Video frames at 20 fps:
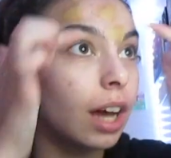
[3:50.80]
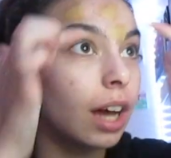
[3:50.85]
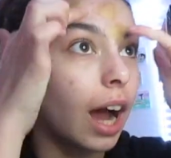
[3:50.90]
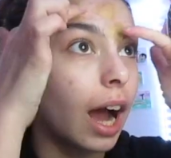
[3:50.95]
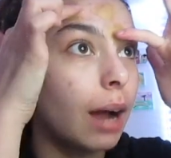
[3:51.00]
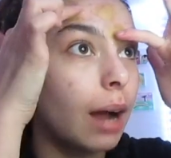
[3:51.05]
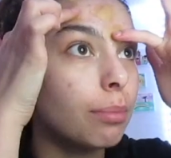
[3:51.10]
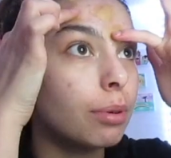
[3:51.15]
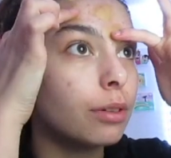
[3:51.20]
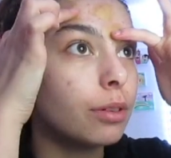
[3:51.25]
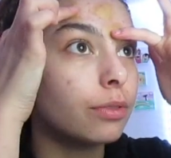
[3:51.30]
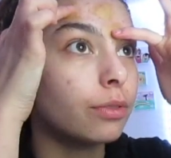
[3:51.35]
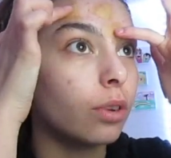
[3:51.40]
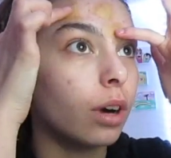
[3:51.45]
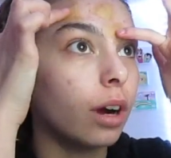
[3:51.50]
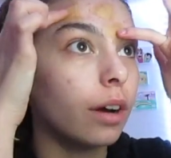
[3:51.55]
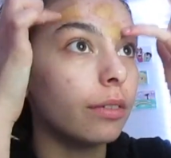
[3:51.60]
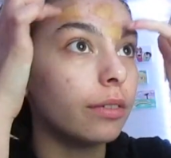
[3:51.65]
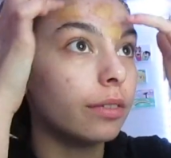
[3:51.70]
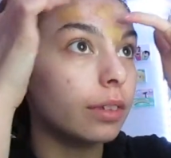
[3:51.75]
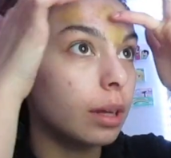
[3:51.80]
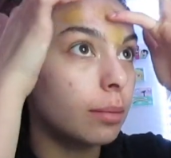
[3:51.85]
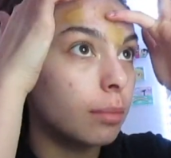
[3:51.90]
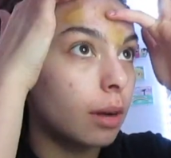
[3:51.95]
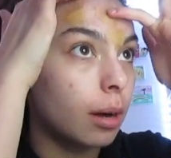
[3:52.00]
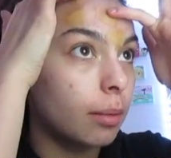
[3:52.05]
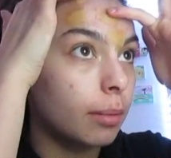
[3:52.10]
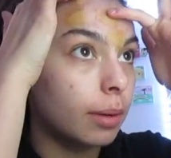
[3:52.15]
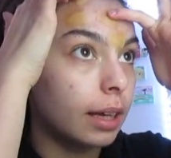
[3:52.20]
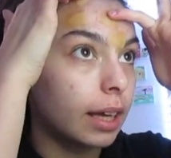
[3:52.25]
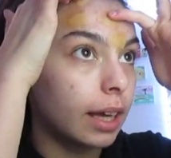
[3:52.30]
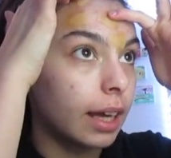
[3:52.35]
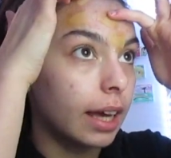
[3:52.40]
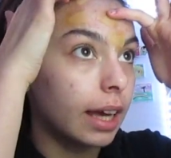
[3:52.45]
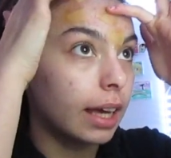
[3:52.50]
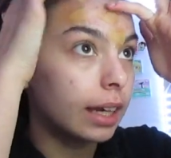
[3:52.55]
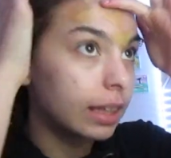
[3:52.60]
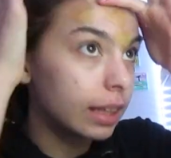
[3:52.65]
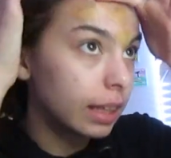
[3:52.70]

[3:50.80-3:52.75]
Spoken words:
I put four of them on my head.